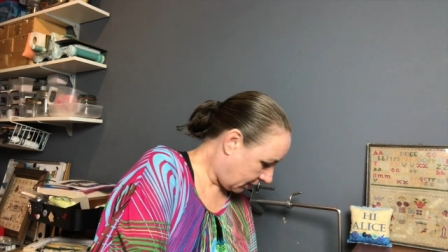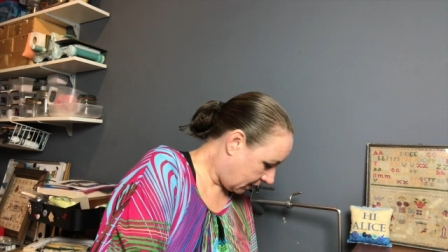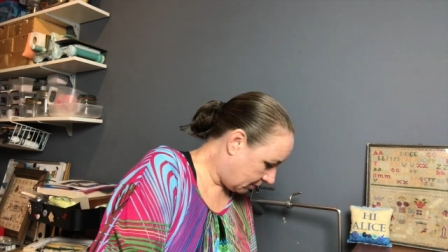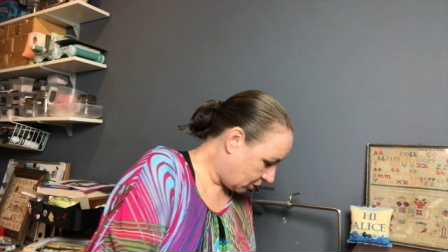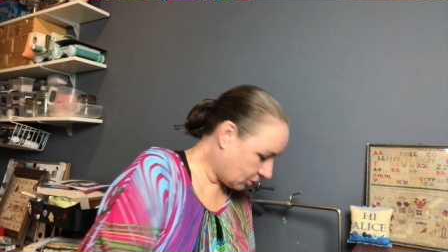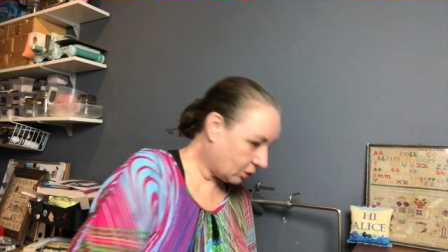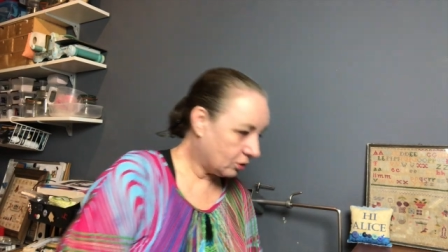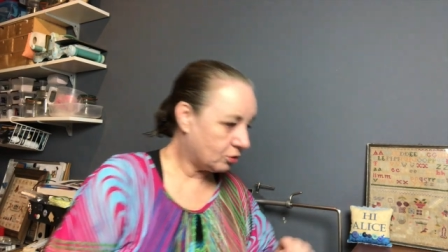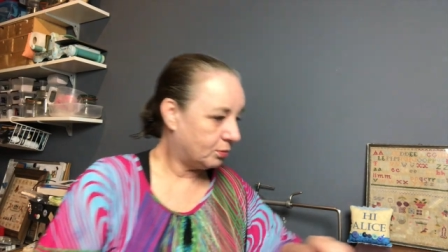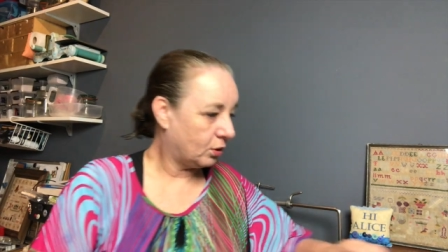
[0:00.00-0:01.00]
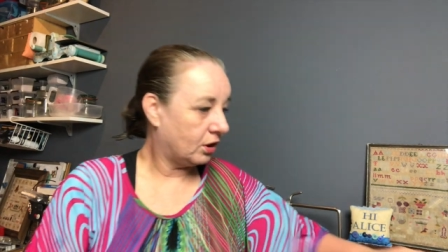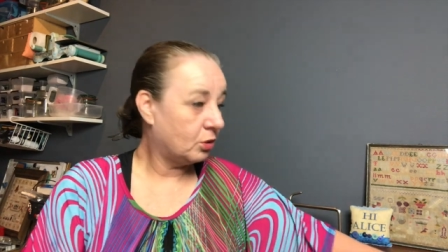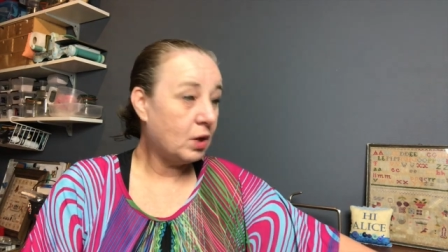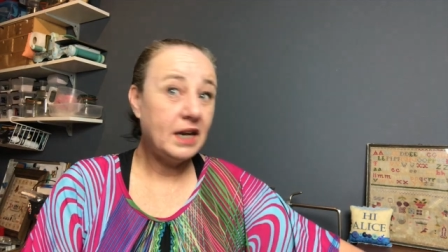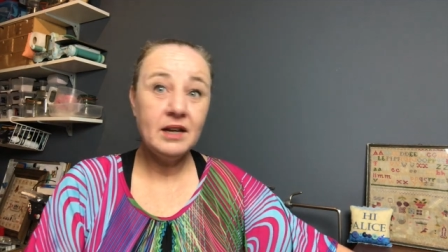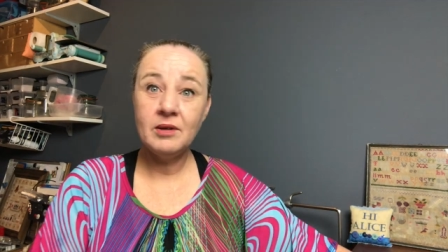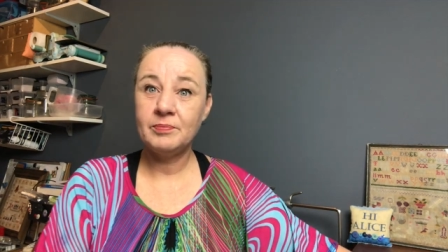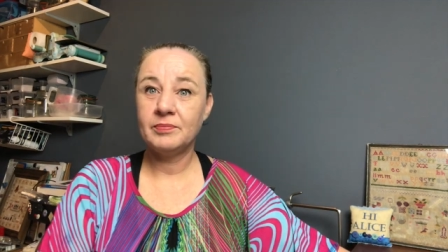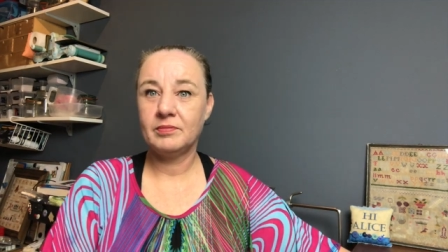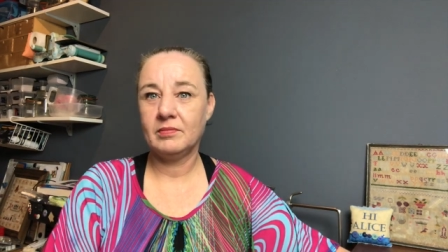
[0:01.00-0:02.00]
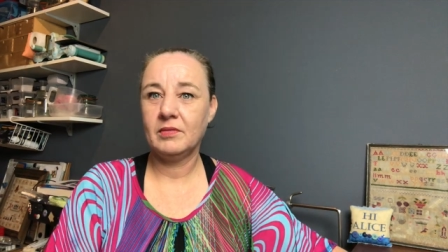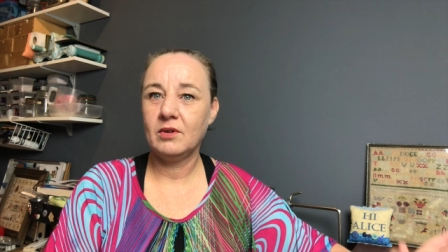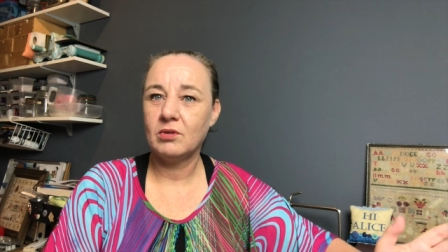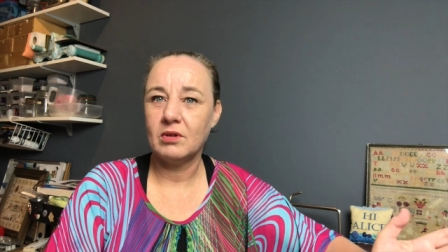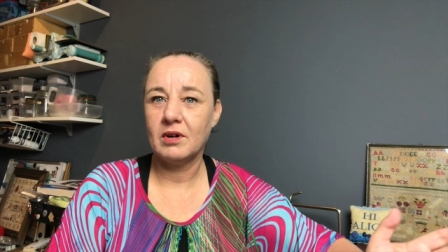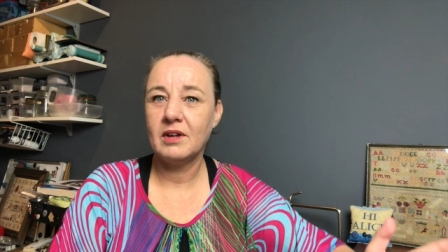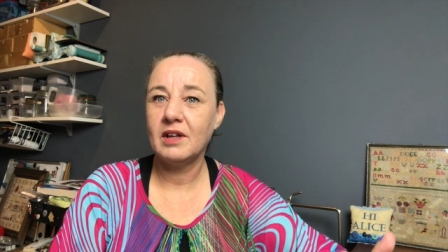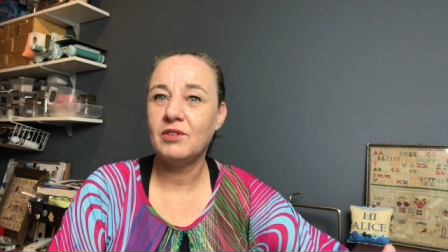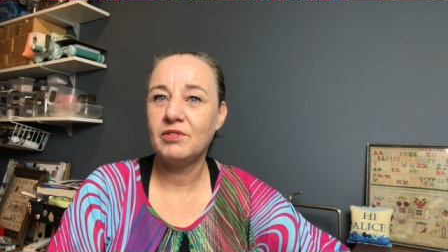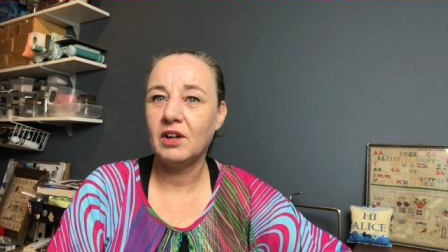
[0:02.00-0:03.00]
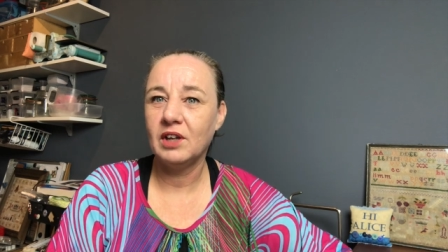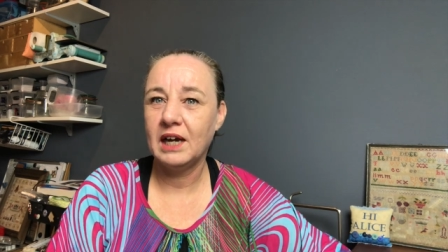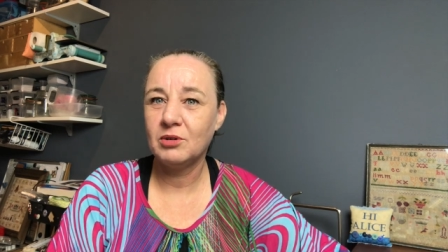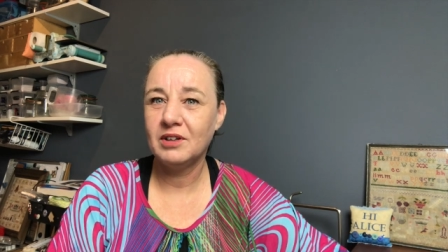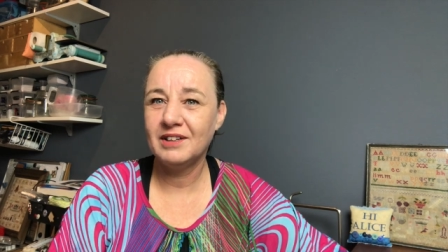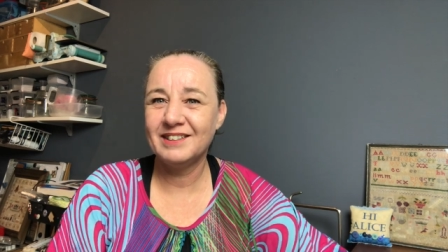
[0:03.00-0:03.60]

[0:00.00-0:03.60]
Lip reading: I'm just going to put it away, or it fell down.